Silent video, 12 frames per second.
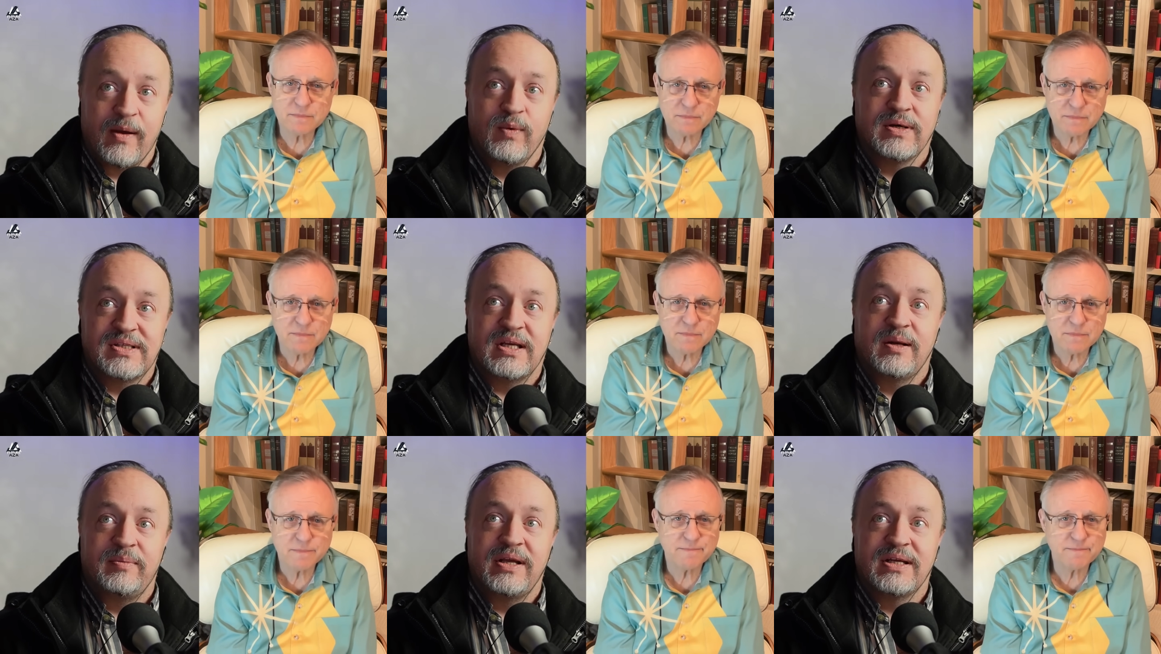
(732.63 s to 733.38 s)
Speaker 1: I was
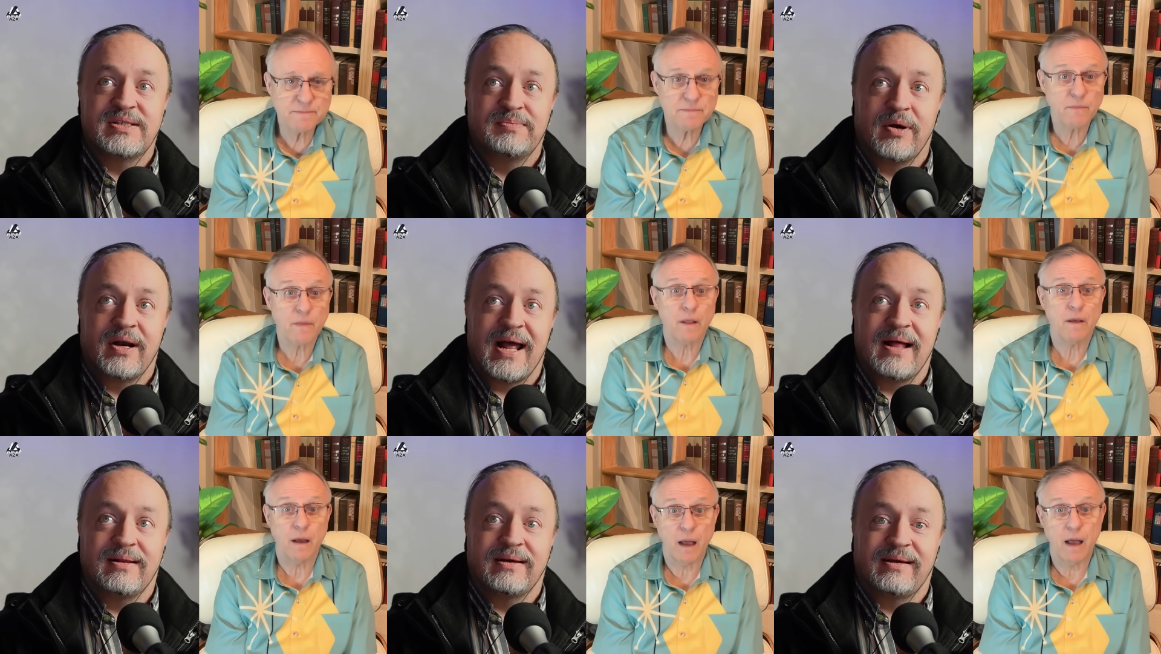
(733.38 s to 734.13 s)
going to be a smart
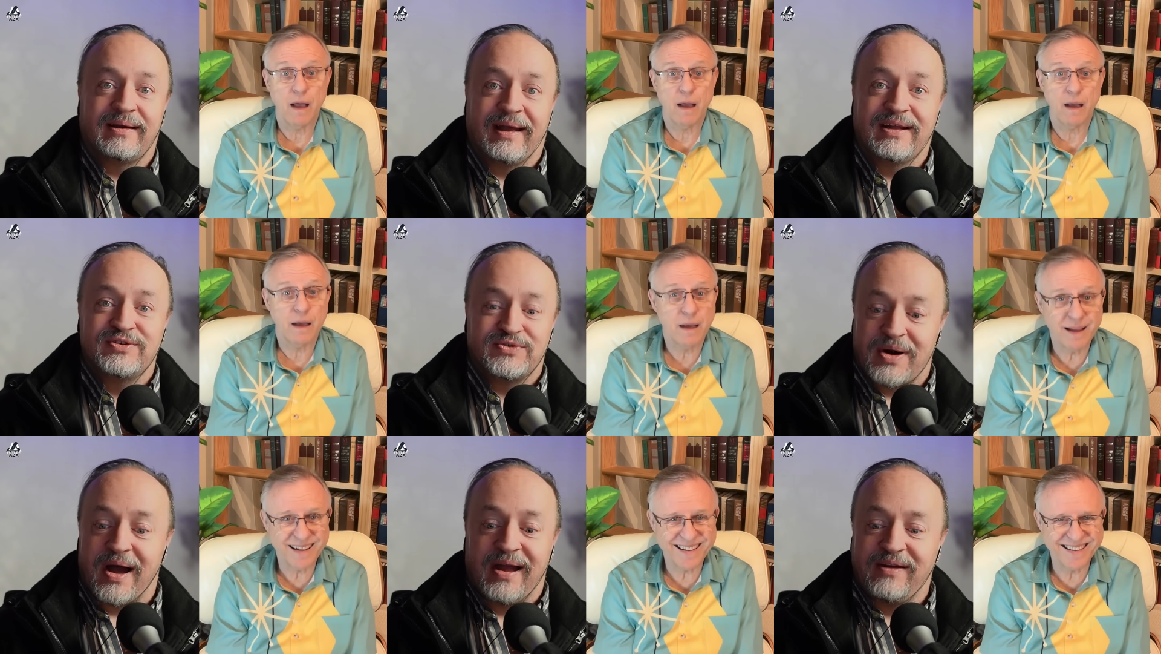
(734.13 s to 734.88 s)
aleck and
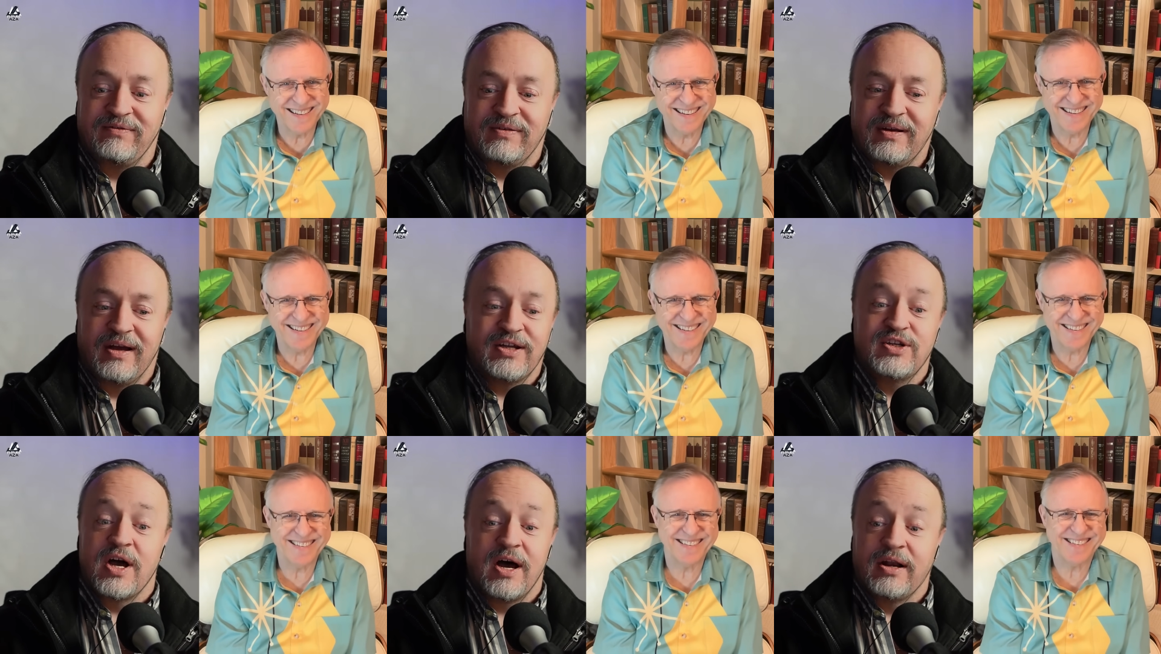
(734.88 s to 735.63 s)
drive
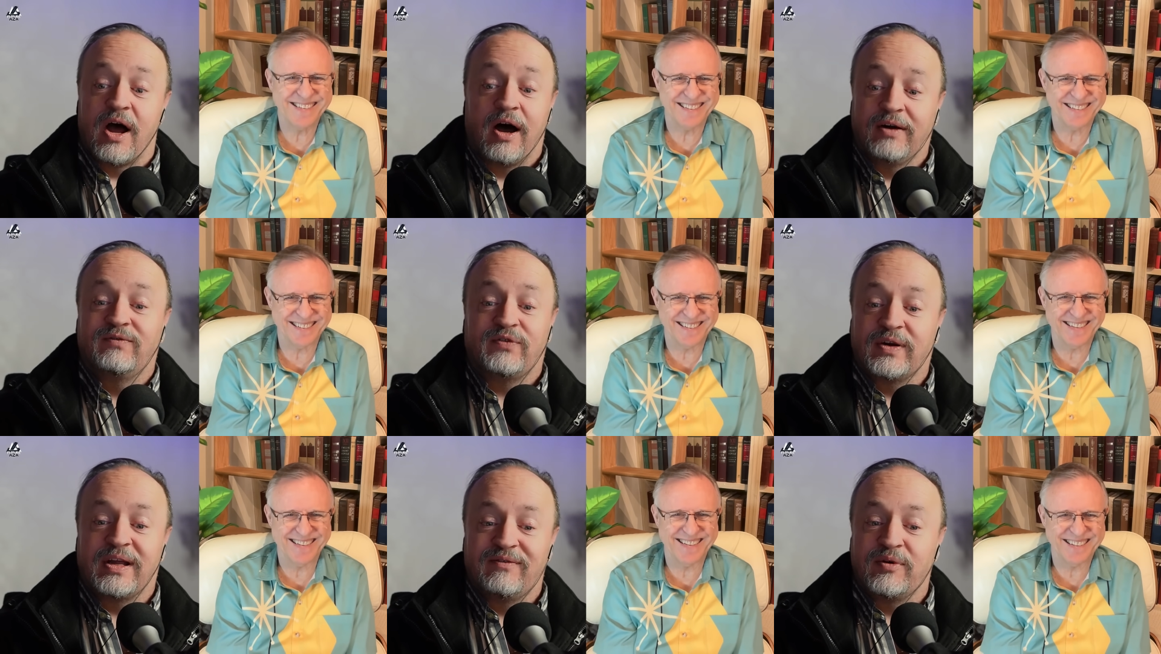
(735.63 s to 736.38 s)
A, an
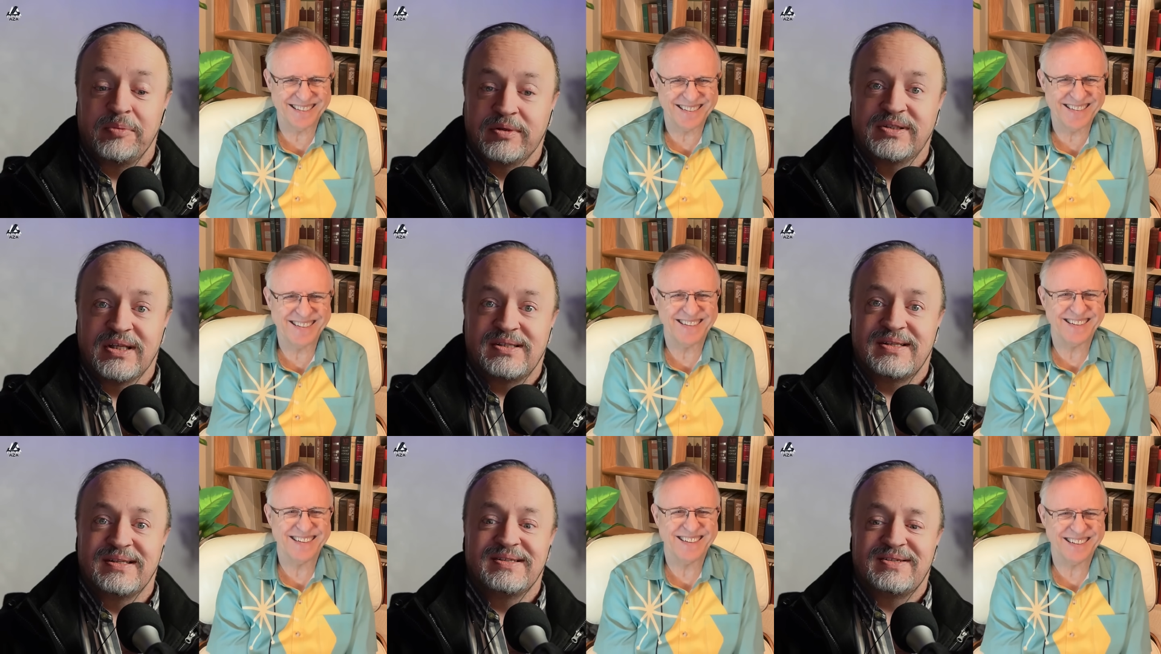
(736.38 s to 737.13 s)
unforgivable
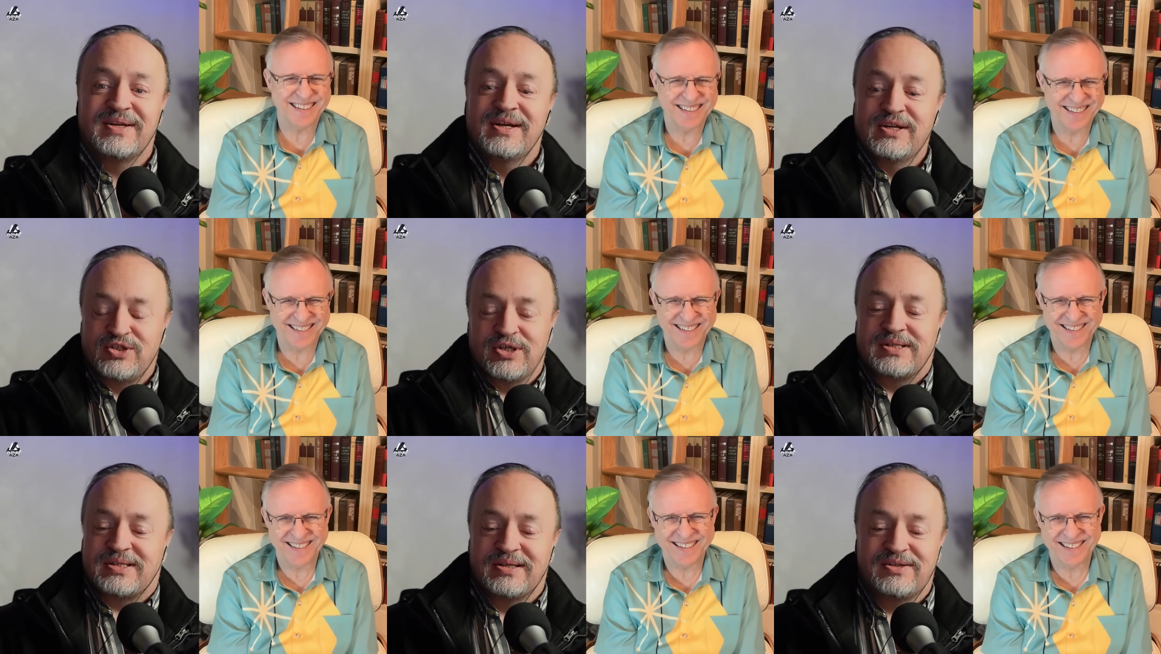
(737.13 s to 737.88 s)
distance
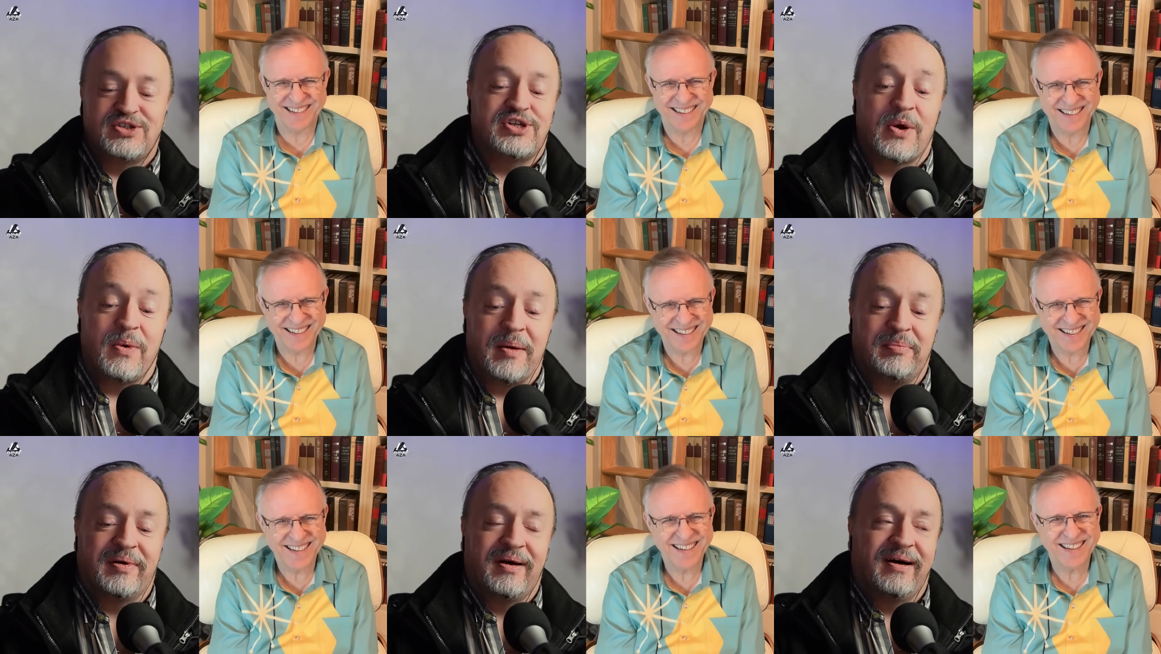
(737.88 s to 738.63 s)
just to show
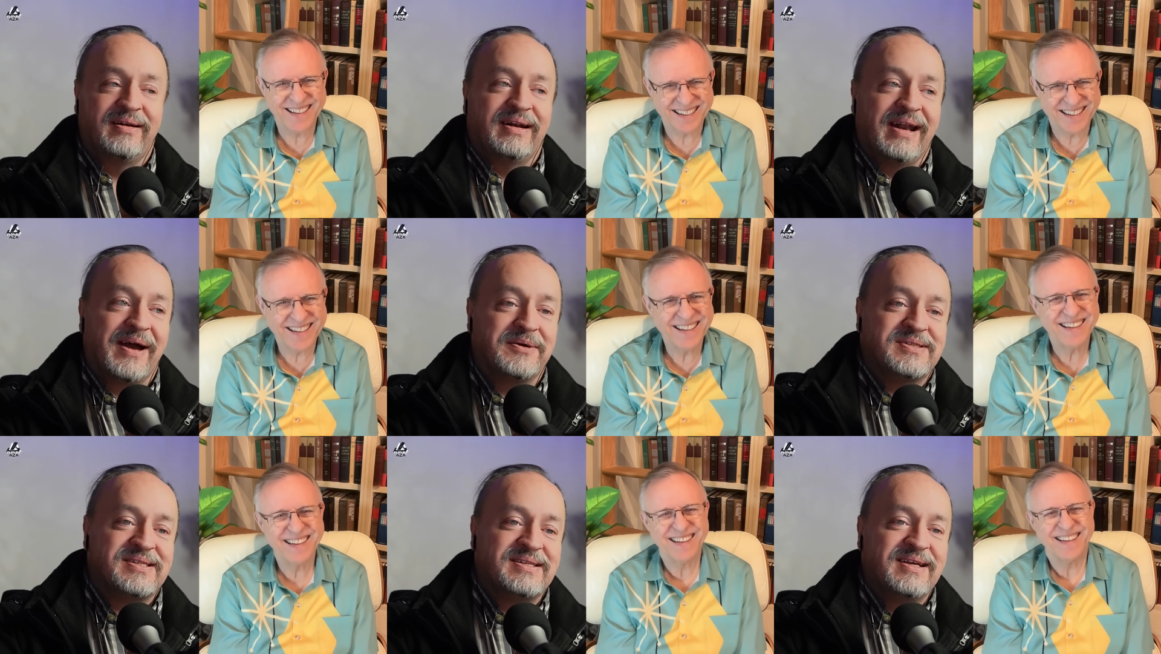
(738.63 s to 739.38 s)
up
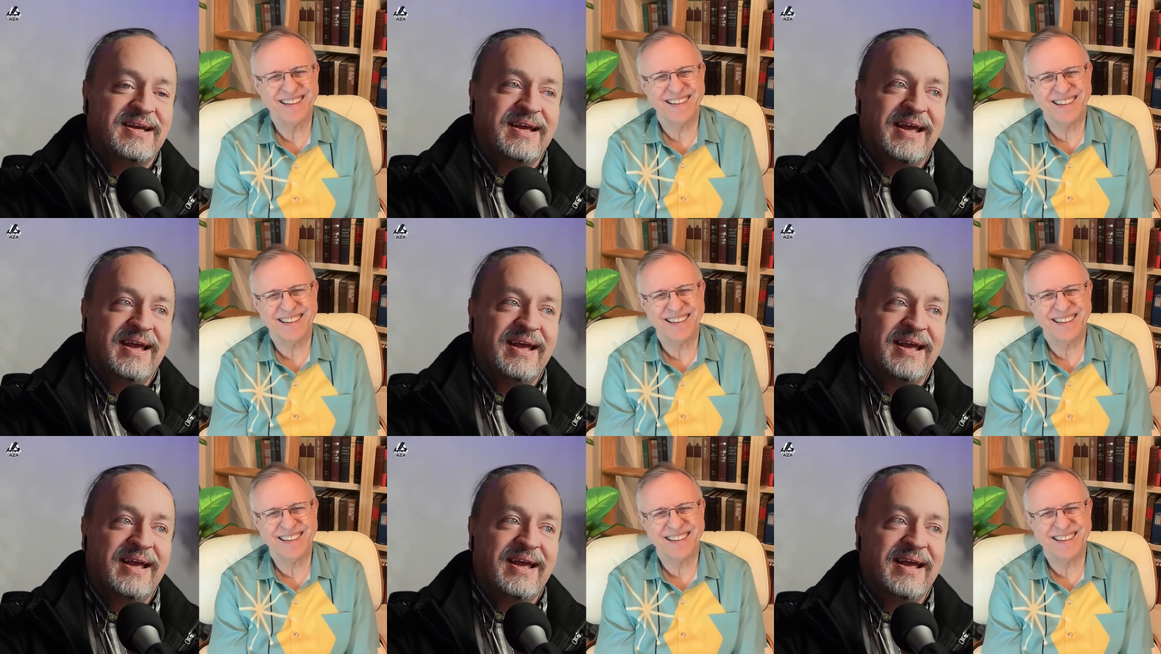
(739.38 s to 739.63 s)
unannounced.